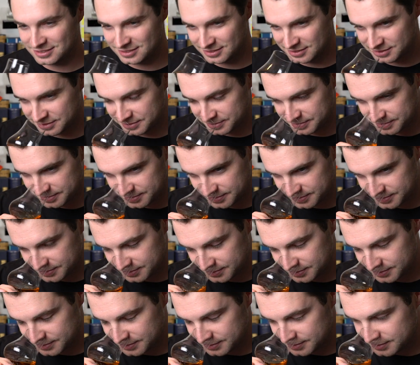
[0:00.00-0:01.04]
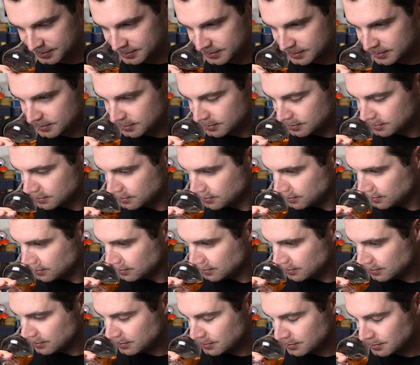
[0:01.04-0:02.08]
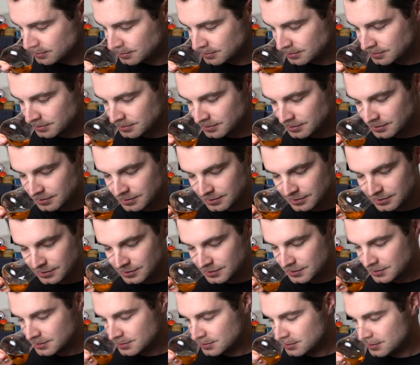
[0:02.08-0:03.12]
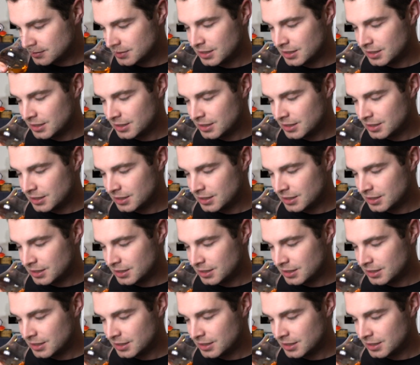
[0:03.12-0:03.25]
Nothing is said.